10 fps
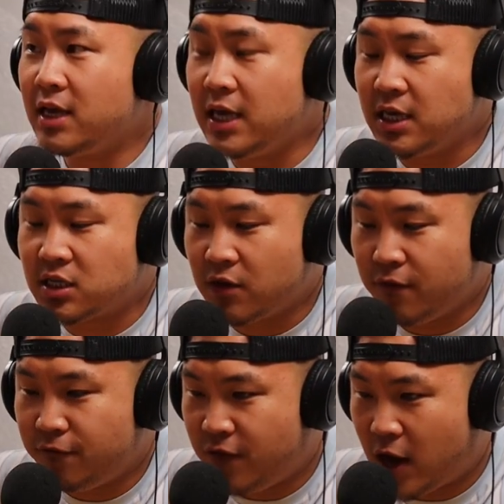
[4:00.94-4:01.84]
He's
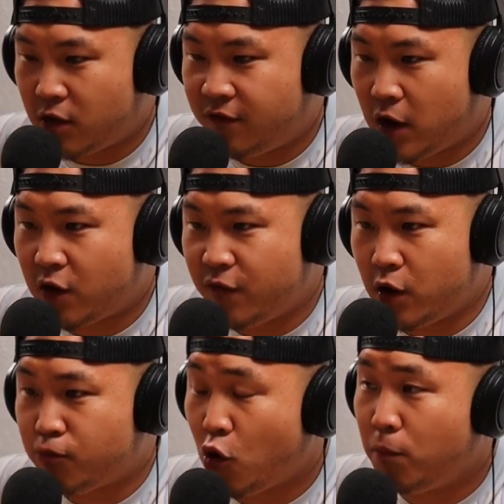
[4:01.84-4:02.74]
very, very,
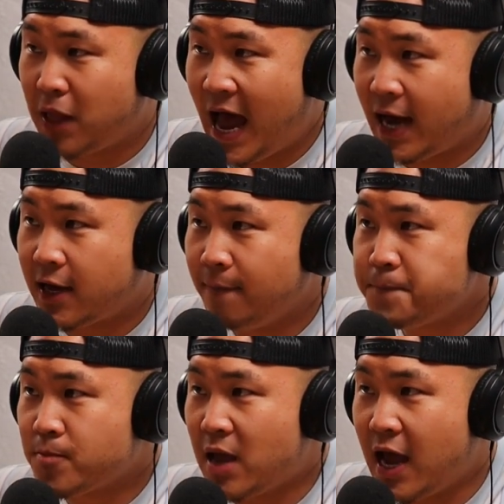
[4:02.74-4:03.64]
very pro black.
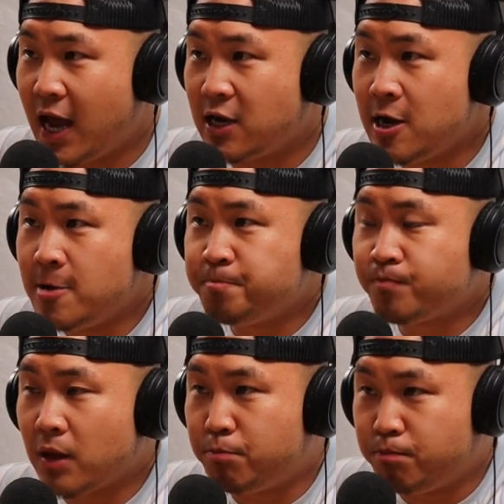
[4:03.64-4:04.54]
And
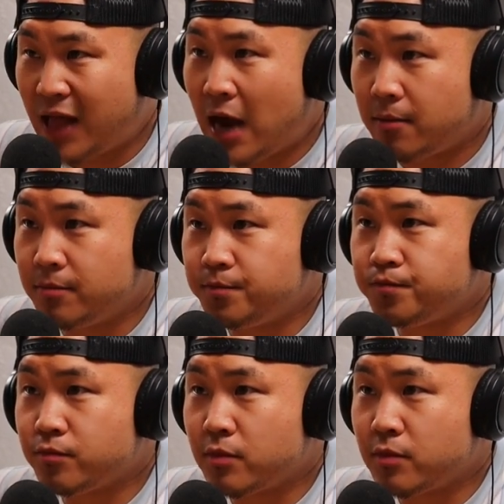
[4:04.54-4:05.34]
very black, much part of